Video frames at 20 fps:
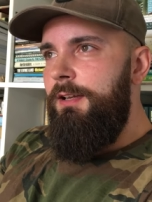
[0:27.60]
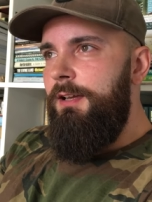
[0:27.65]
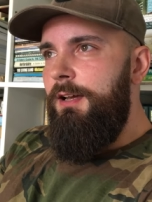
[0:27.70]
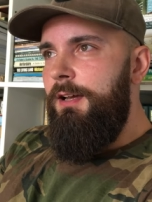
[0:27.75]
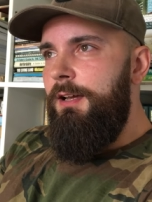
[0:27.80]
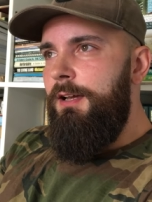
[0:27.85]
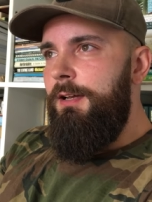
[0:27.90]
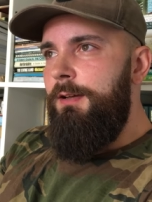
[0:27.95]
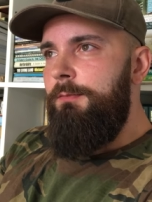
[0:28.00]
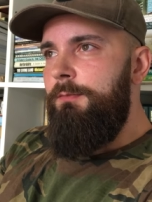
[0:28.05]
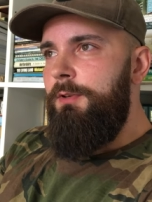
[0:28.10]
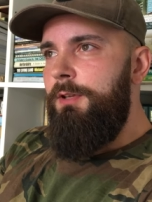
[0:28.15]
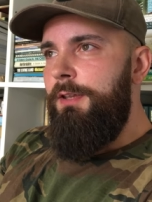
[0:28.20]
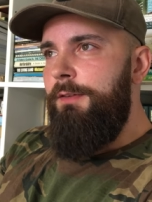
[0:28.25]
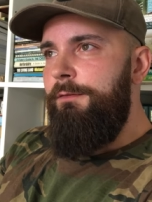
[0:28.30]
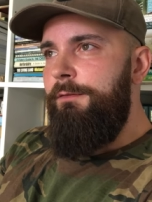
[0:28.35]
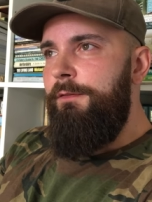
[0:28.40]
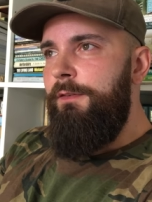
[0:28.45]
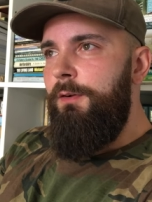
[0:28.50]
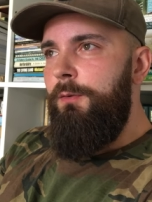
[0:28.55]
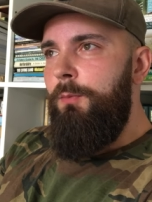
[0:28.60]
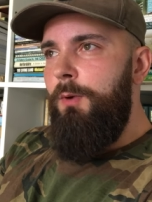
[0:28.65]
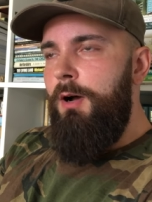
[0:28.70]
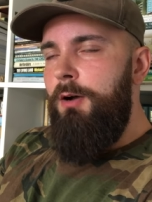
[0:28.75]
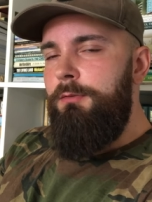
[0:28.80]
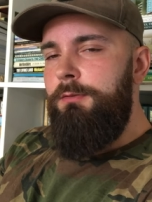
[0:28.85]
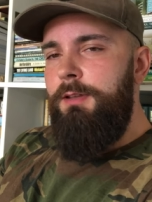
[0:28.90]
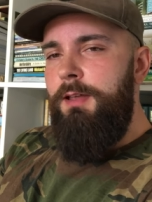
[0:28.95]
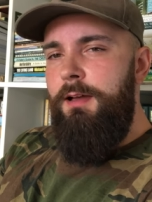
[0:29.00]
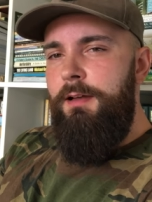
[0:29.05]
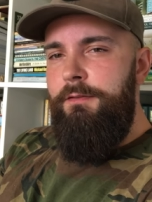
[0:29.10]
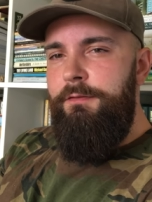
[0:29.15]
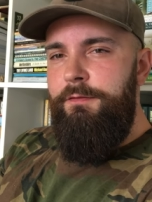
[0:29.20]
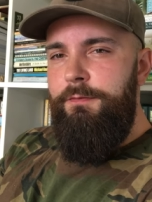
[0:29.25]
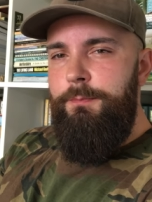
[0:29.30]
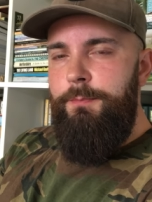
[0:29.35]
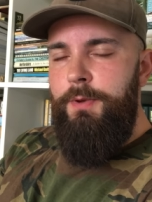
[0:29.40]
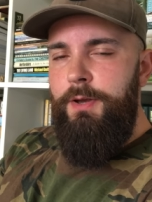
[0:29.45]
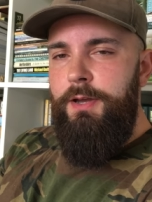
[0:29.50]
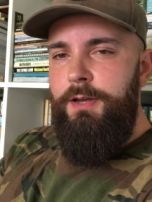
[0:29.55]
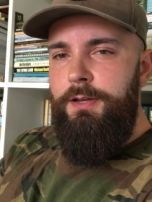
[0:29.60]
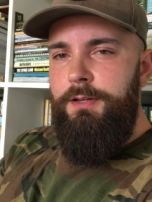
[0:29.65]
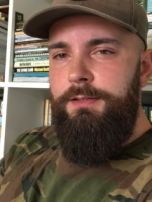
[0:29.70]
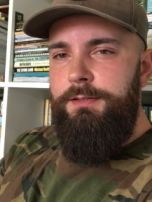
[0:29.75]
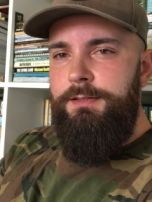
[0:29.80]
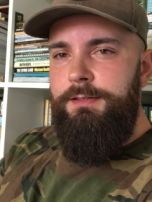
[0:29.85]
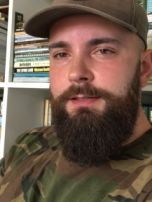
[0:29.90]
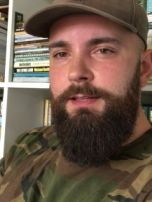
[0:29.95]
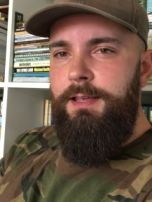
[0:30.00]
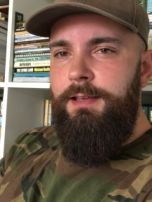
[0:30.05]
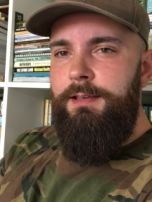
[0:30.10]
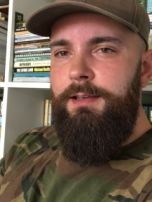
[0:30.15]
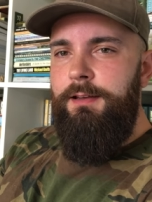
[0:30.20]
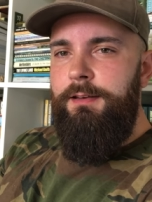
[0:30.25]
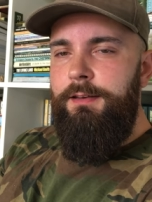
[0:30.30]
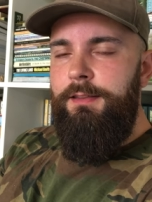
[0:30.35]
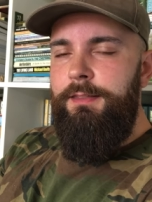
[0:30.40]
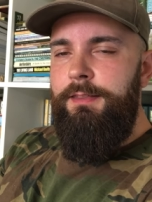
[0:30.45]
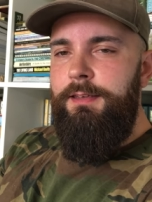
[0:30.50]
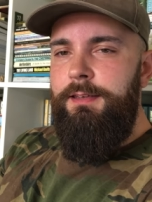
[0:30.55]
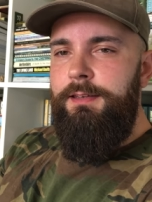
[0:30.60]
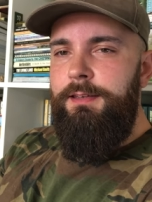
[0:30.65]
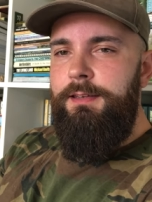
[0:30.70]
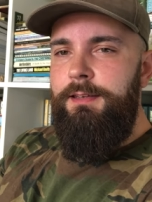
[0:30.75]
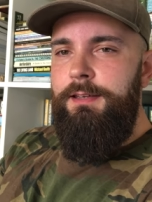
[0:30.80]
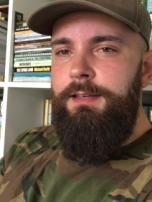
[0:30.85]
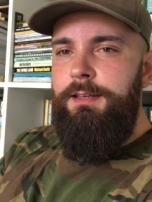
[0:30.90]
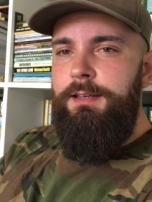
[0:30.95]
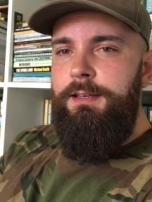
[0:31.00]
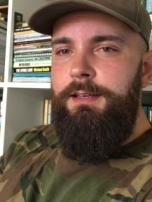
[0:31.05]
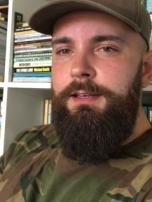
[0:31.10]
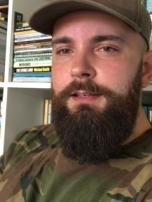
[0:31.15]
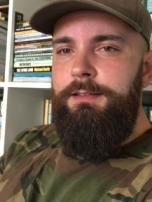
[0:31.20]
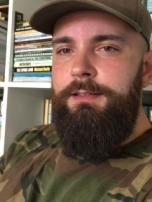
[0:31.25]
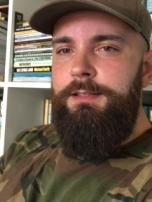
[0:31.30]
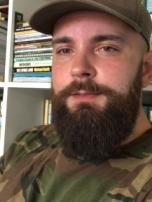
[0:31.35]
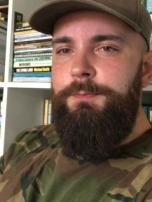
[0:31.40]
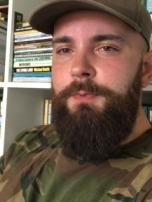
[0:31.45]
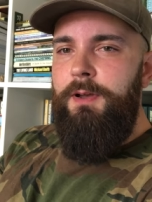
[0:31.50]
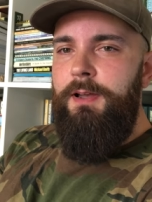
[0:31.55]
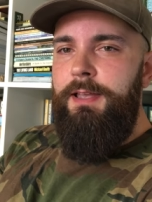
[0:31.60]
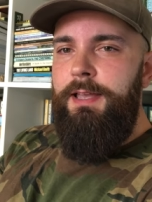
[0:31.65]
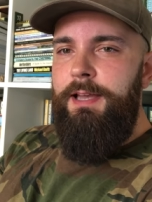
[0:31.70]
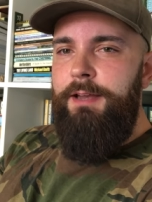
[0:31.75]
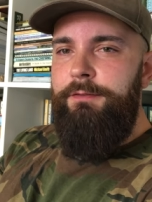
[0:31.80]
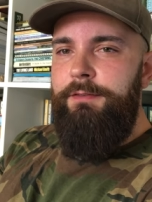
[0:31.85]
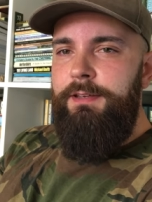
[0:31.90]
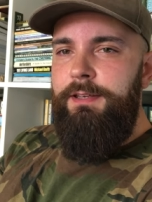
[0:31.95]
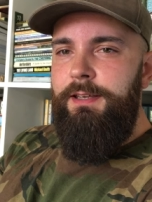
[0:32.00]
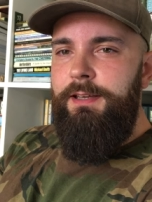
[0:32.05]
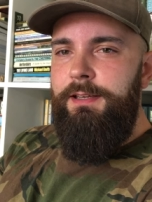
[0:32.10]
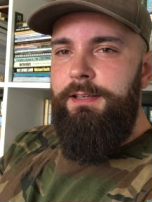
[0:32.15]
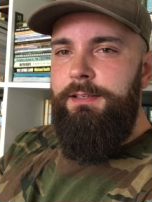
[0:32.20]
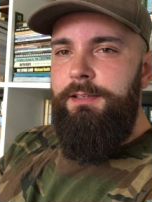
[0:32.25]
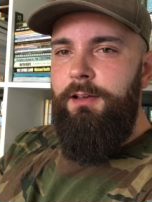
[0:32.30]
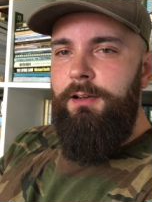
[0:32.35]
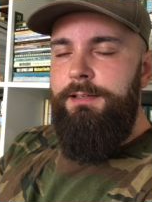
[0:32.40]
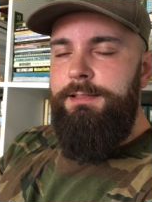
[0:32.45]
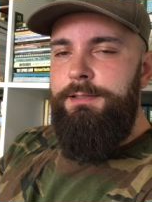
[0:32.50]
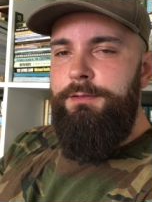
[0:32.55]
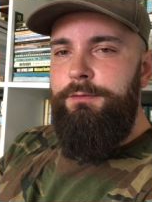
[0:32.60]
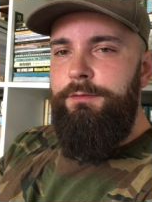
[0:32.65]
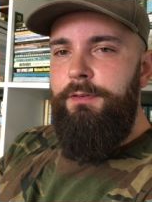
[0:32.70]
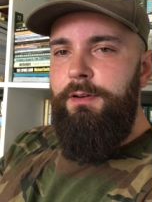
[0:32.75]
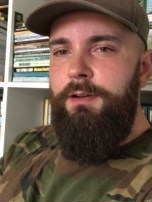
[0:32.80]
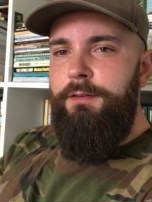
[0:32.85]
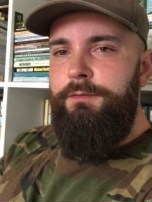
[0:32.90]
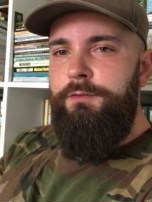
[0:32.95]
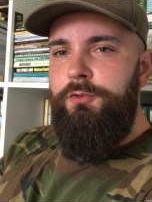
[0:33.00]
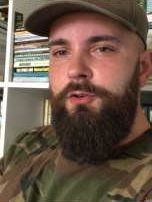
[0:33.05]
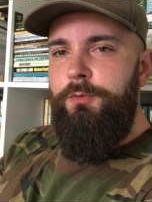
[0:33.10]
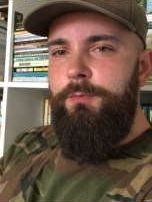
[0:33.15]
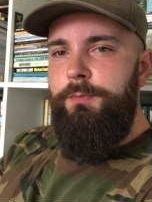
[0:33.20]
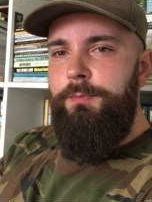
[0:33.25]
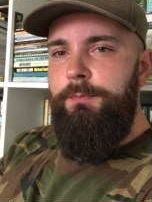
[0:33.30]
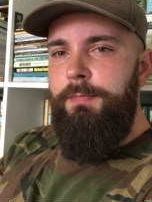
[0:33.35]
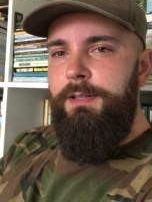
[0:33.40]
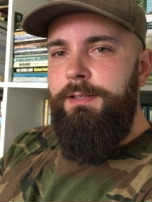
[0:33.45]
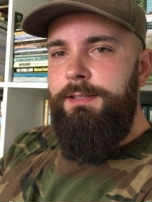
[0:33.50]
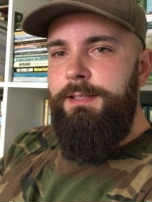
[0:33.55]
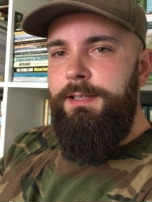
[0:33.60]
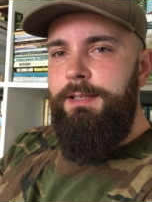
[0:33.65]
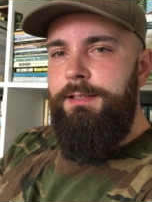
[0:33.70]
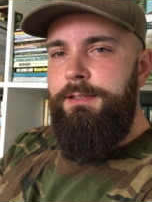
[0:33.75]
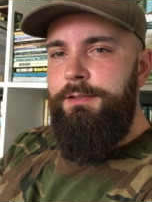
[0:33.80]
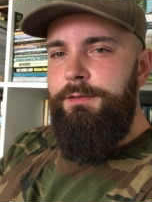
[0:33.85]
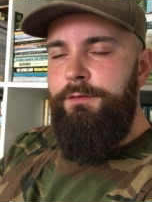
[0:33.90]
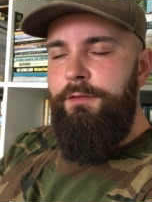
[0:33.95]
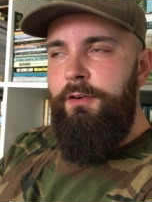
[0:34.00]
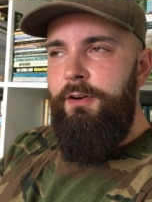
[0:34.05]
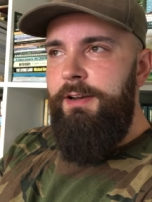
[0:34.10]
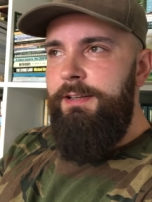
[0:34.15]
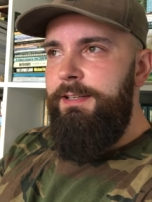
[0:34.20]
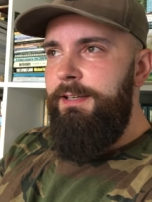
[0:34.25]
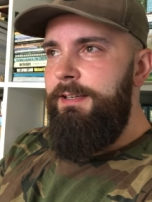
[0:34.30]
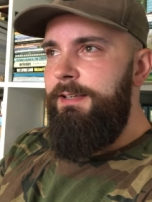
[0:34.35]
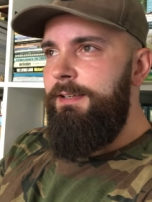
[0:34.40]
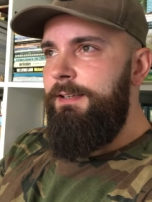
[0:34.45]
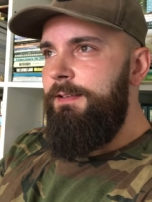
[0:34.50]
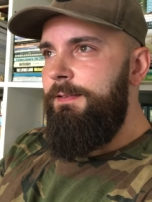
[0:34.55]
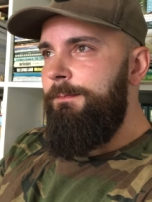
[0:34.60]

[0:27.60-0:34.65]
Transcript: um, looking for wildlife, birds, that kind of thing despite having a 9 to 5 job Monday to Friday